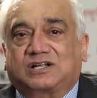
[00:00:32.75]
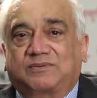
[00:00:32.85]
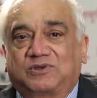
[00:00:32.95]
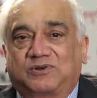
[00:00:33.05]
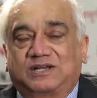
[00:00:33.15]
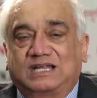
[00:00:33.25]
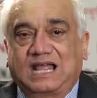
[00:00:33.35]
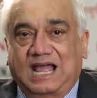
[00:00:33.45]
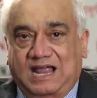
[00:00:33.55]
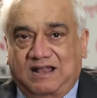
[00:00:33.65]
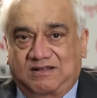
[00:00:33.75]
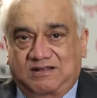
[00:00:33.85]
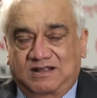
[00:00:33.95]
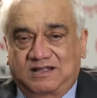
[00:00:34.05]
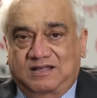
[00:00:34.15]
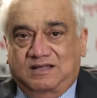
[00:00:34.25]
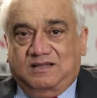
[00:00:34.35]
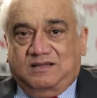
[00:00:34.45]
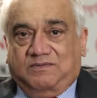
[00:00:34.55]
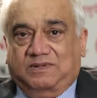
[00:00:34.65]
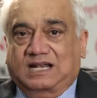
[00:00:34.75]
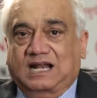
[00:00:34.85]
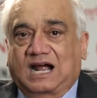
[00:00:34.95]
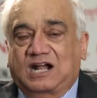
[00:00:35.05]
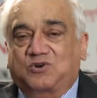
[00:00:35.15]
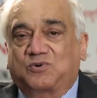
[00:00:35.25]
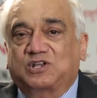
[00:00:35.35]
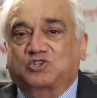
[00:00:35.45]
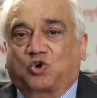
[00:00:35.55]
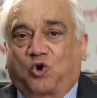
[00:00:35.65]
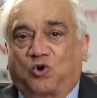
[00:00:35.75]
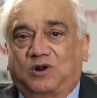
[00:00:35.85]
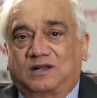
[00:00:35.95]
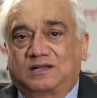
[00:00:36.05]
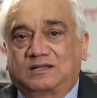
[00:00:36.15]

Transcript: community has with regard to his role